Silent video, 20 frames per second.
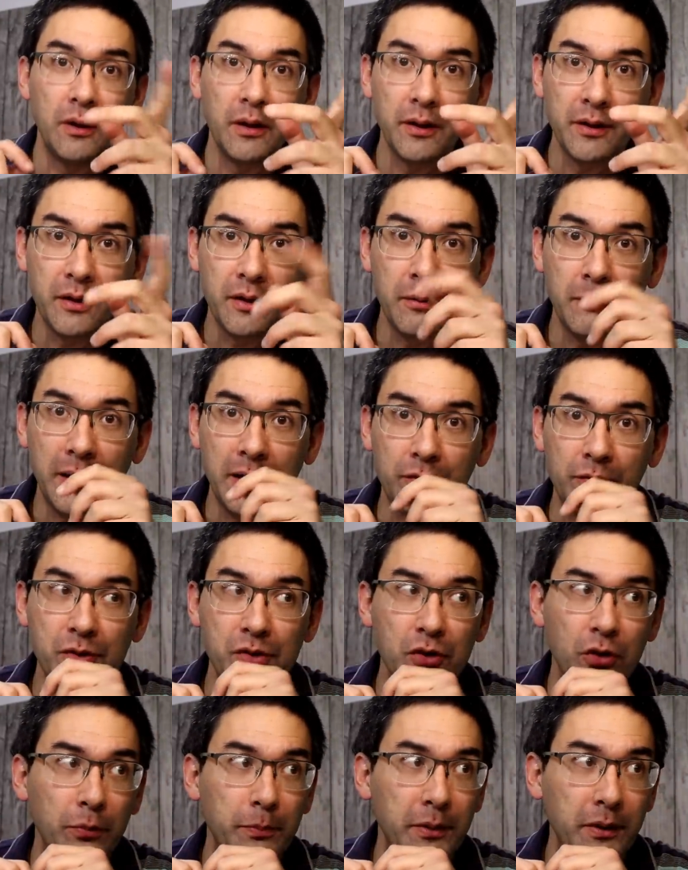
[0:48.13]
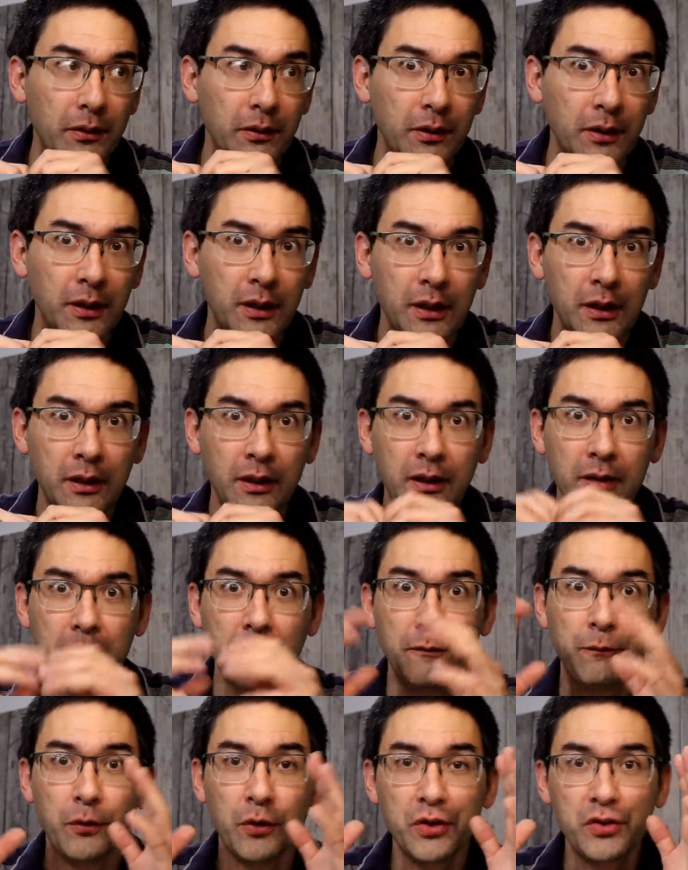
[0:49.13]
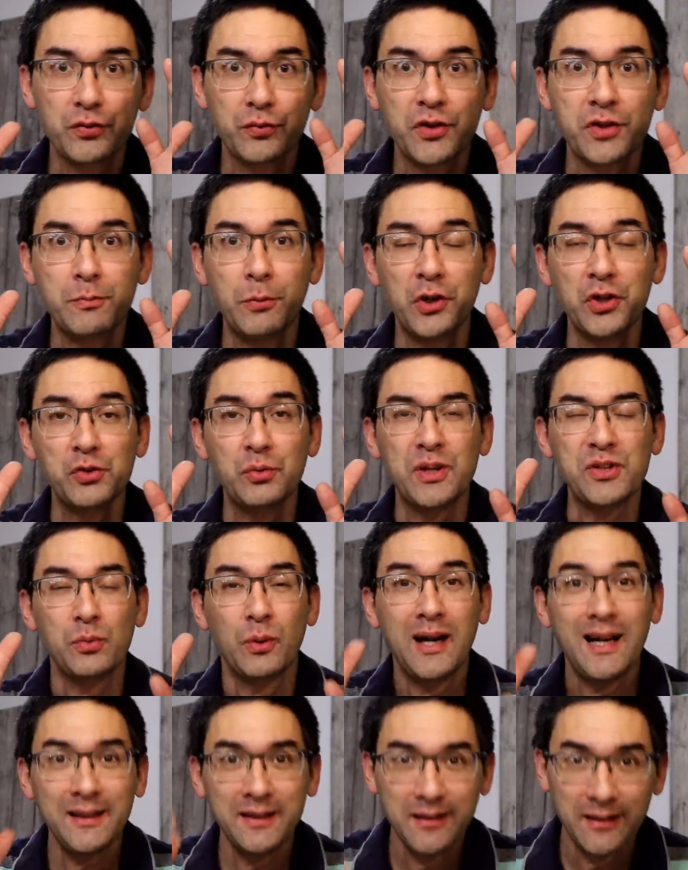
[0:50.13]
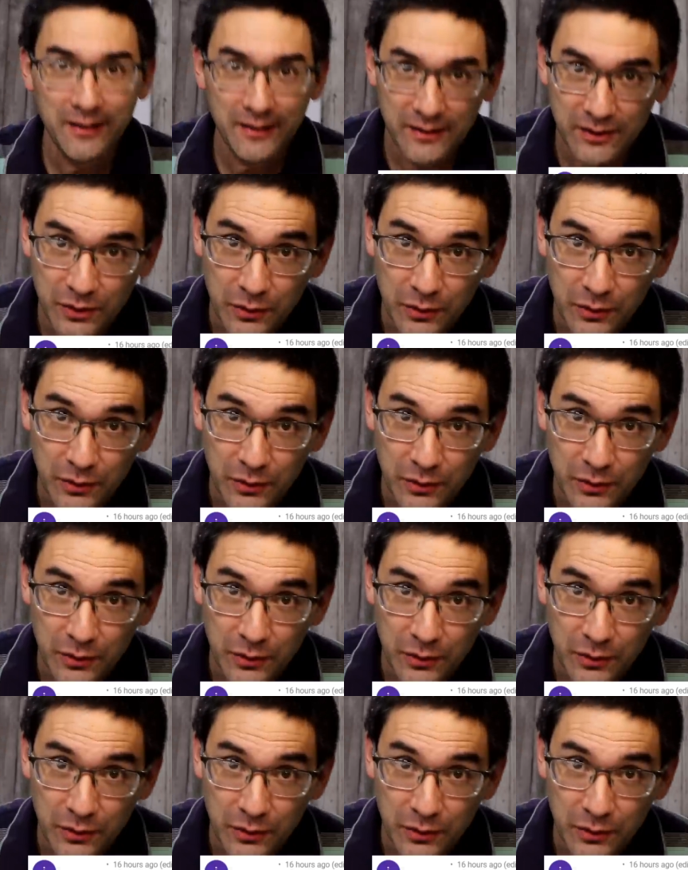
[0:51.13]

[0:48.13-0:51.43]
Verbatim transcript: Under the microscope here. And my first response was, what?